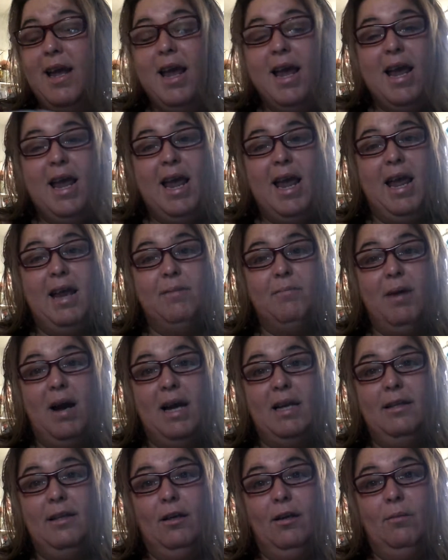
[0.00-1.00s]
and my
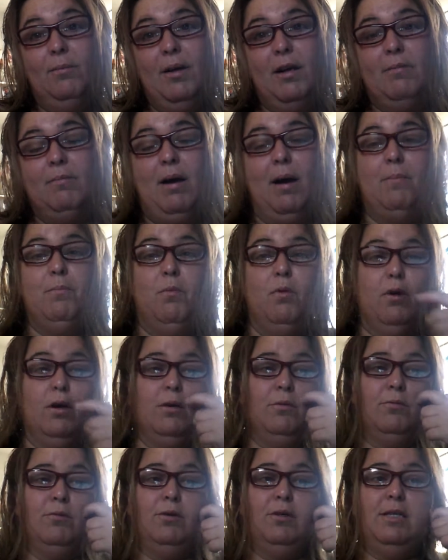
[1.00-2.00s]
little bit of my morning
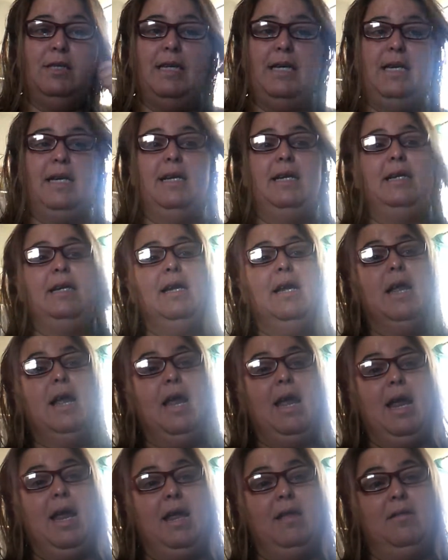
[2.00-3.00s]
routine,
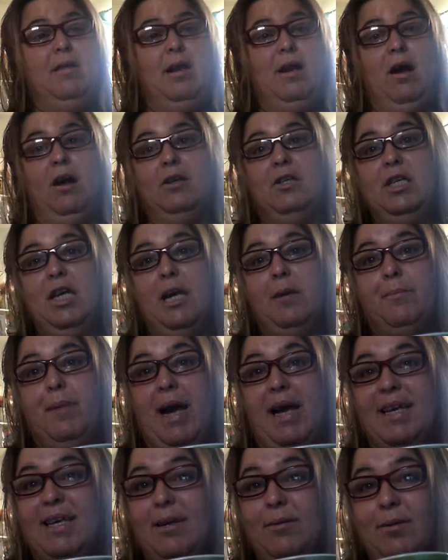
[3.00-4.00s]
and then I'll check back
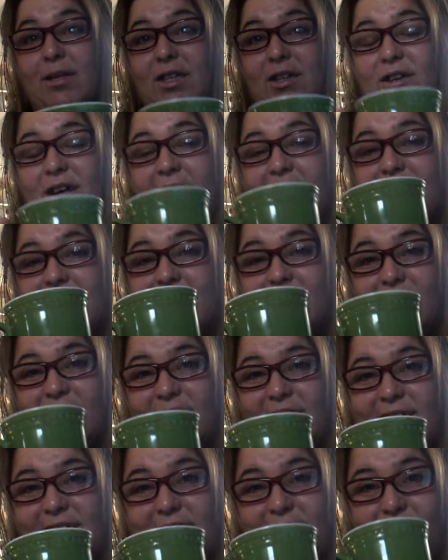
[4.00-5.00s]
in with you guys here in just
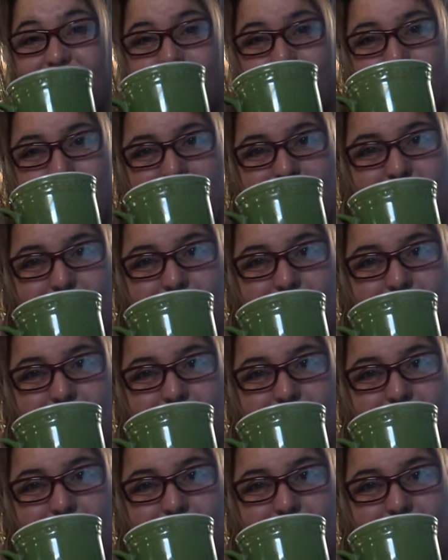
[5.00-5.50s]
a little bit.